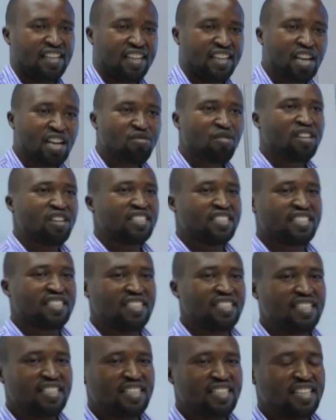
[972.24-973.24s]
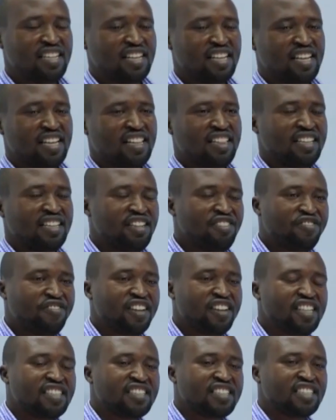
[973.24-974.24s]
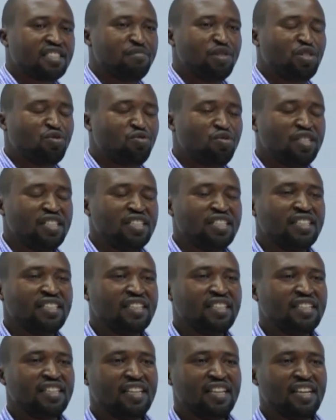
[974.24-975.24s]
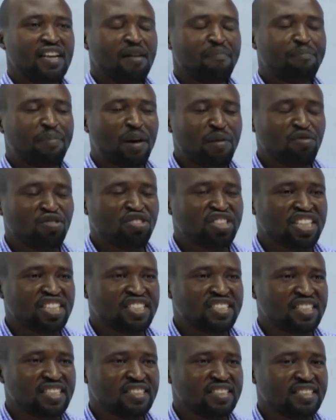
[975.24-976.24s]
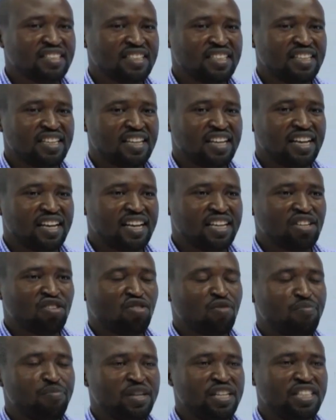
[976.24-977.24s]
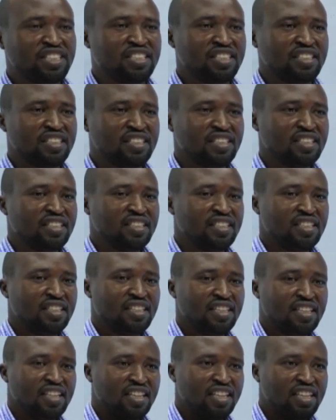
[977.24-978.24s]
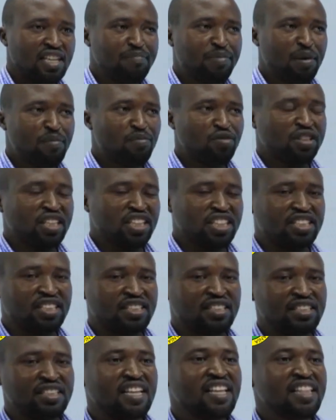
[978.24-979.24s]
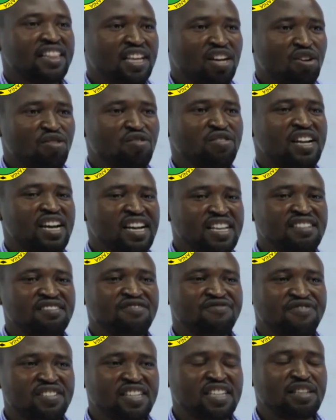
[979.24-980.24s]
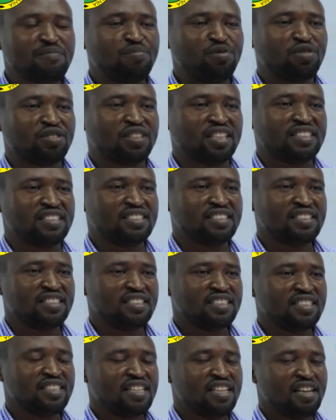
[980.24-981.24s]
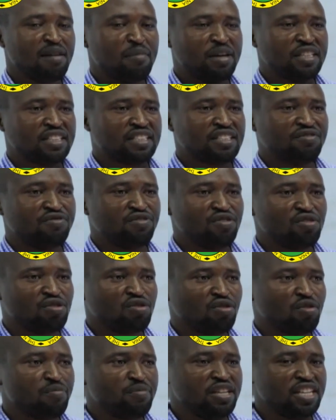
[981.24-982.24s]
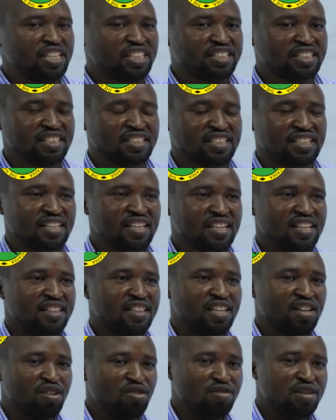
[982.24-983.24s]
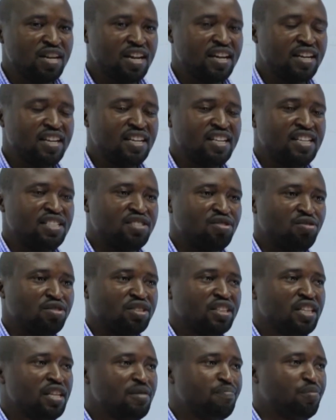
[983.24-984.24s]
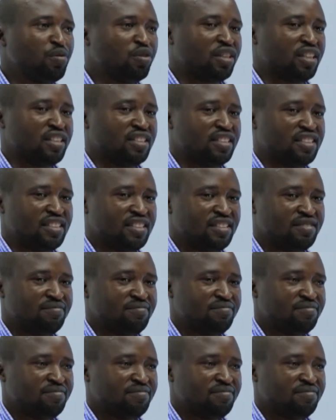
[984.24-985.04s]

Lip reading: Now you can see the differences between permutation and the combination. In permutation, the order is very important, but for combination, the order is not important.